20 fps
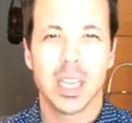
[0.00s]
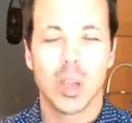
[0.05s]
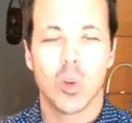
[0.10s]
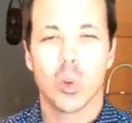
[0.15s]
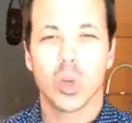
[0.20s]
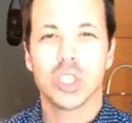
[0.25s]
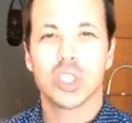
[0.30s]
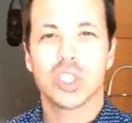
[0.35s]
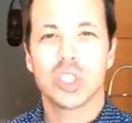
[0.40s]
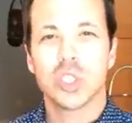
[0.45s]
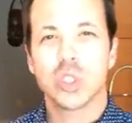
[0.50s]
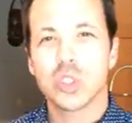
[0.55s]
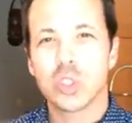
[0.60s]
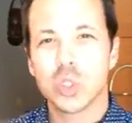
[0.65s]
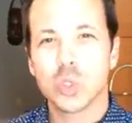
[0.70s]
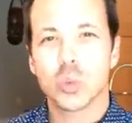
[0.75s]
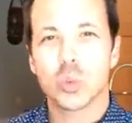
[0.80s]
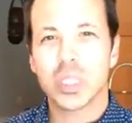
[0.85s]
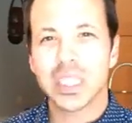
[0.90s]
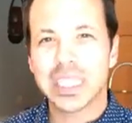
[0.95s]
what you
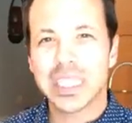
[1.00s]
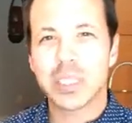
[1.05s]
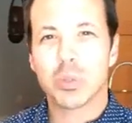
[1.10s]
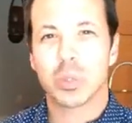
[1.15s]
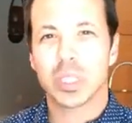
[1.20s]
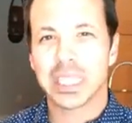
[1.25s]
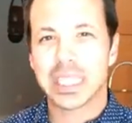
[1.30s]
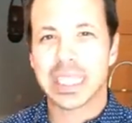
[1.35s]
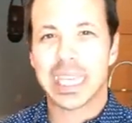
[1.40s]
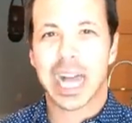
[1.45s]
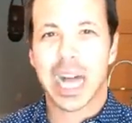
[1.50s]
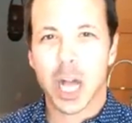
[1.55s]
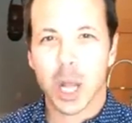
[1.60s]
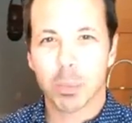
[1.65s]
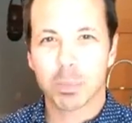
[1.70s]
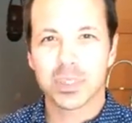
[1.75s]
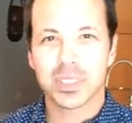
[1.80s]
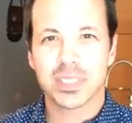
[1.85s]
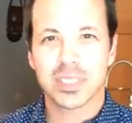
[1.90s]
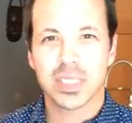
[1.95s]
do really, really
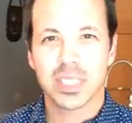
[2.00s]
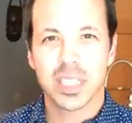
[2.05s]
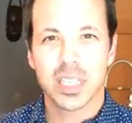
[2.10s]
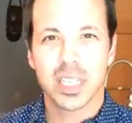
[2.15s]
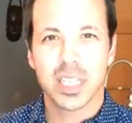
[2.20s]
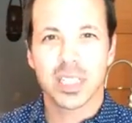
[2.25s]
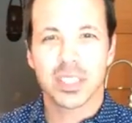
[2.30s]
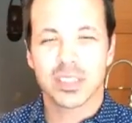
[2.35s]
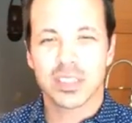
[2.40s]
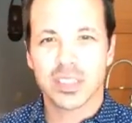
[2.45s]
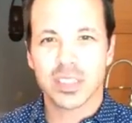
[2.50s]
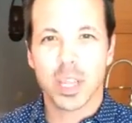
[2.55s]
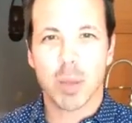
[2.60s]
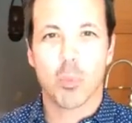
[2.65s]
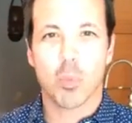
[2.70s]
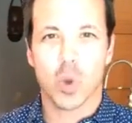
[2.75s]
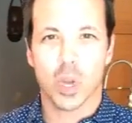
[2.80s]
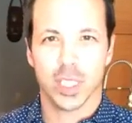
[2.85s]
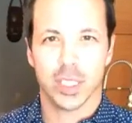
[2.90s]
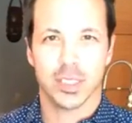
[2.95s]
helps
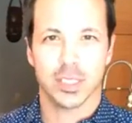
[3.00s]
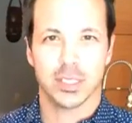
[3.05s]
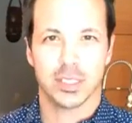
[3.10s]
someone?